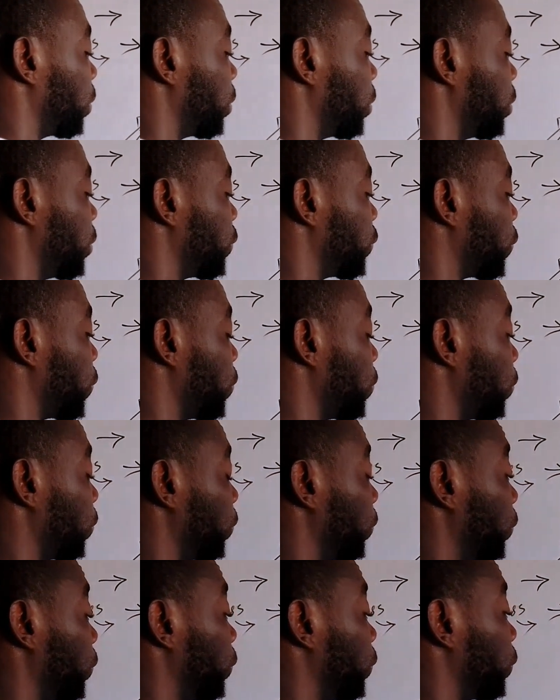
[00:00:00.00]
The toe.
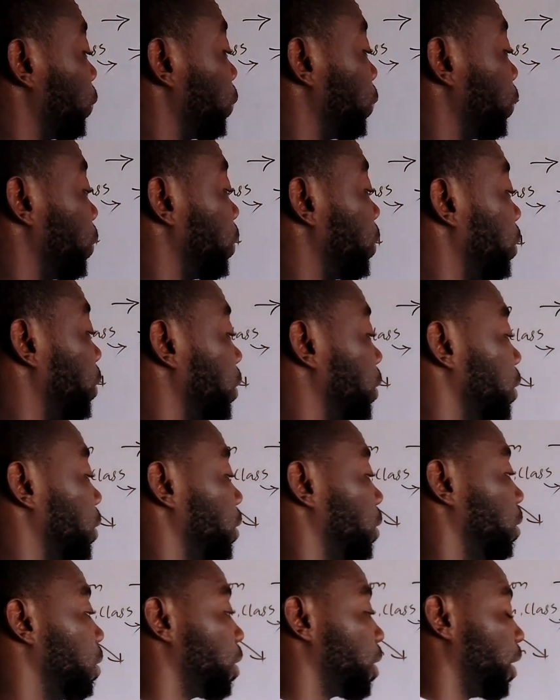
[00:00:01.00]

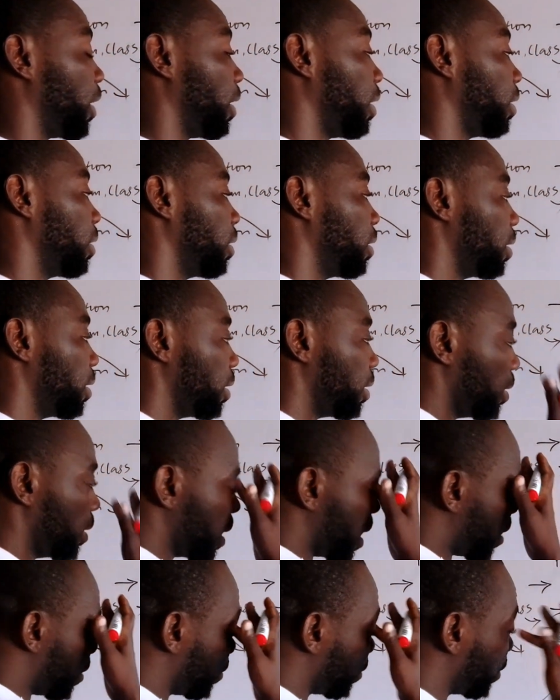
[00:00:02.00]
Okay?
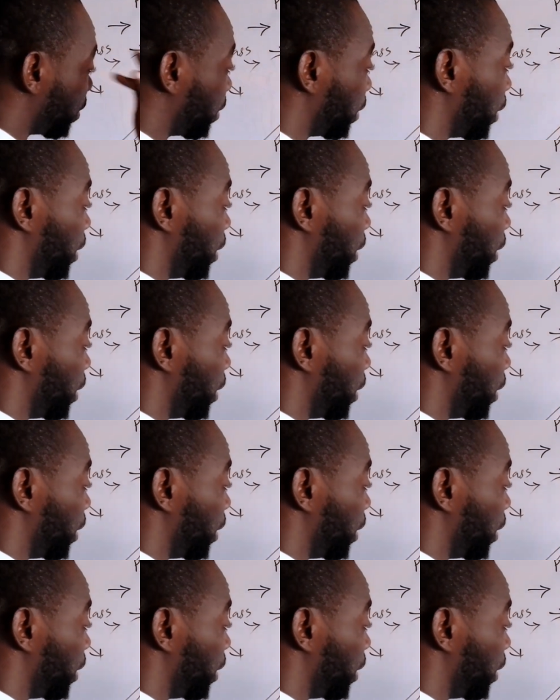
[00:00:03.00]
Now,